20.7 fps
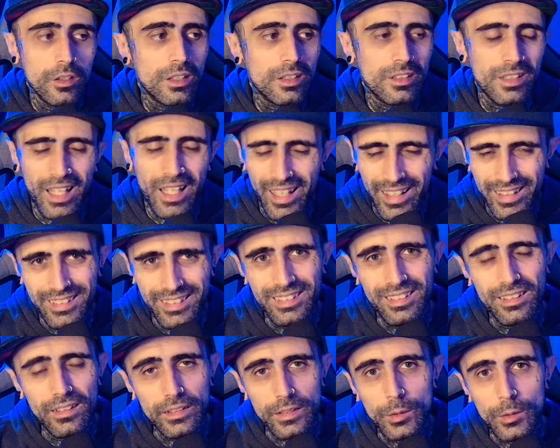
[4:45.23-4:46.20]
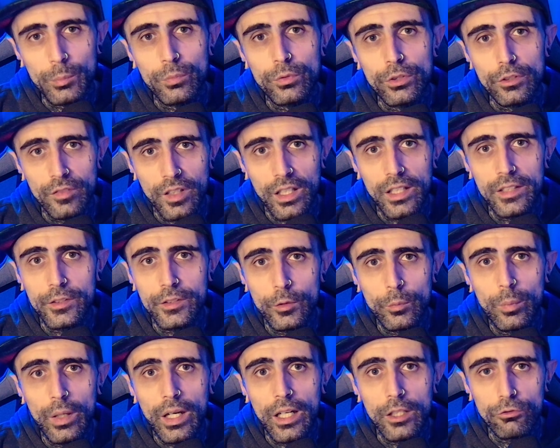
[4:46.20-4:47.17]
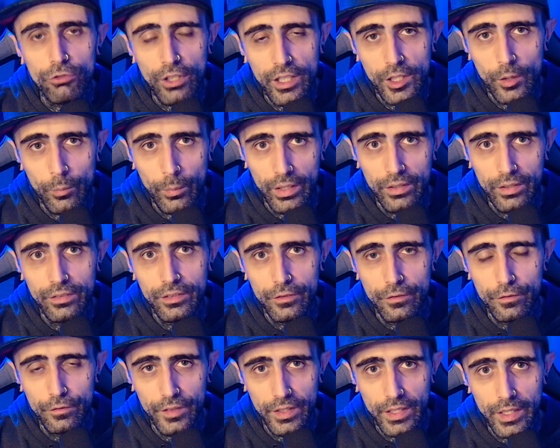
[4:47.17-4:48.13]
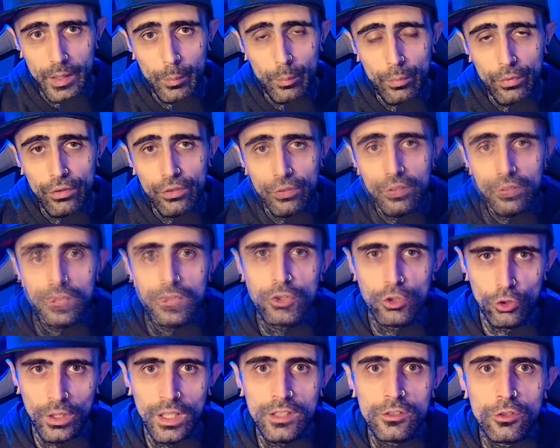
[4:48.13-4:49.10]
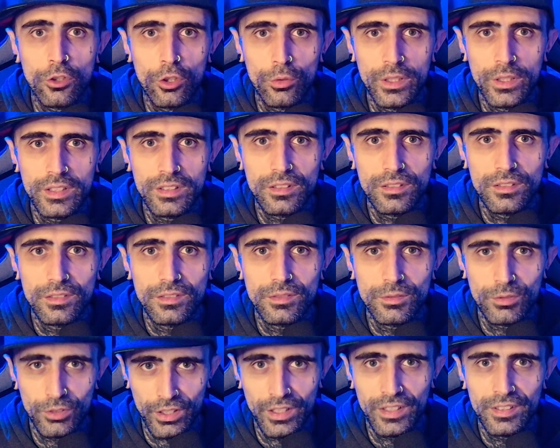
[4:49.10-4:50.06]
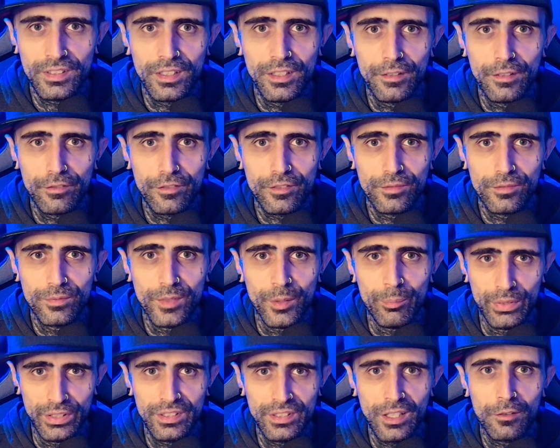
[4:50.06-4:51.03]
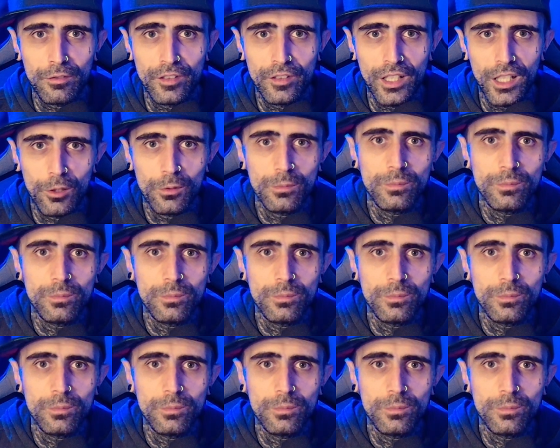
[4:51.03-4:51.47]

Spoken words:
kindly provided by Recommended Vapes. So as always, stay safe and peace out for now.